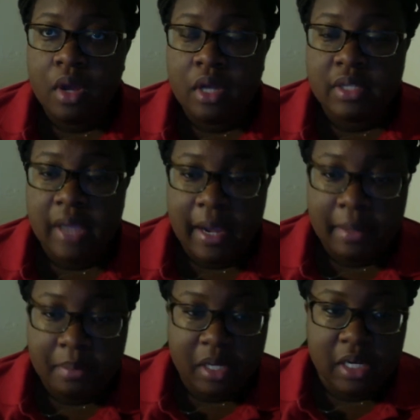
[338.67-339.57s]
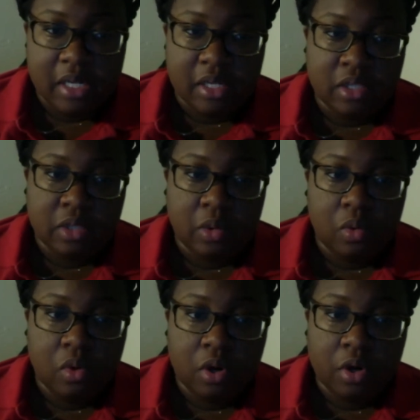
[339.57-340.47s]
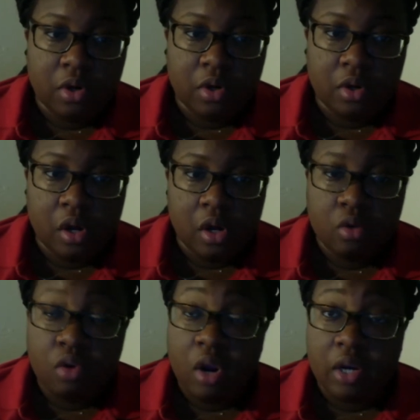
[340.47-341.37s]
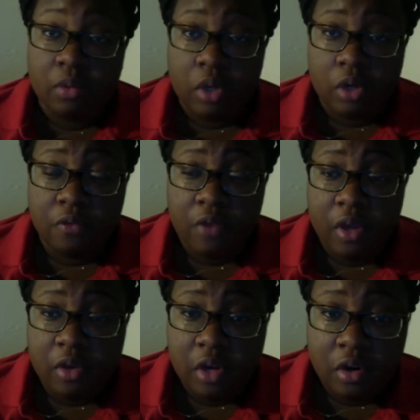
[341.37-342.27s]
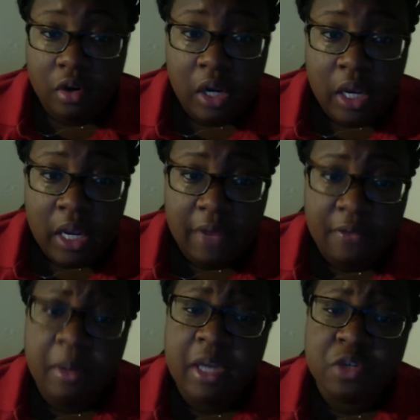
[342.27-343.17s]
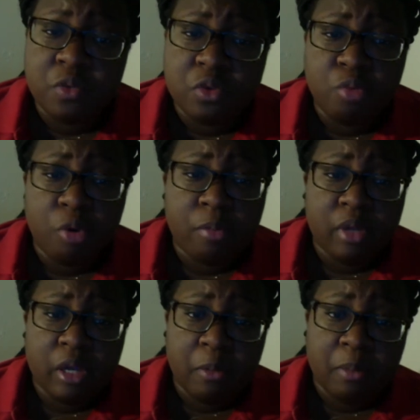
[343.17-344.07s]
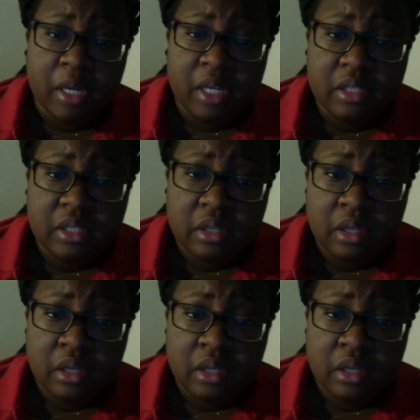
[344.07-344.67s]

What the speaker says: diabetes or chronic renal failure, if the patient was morbidly obese,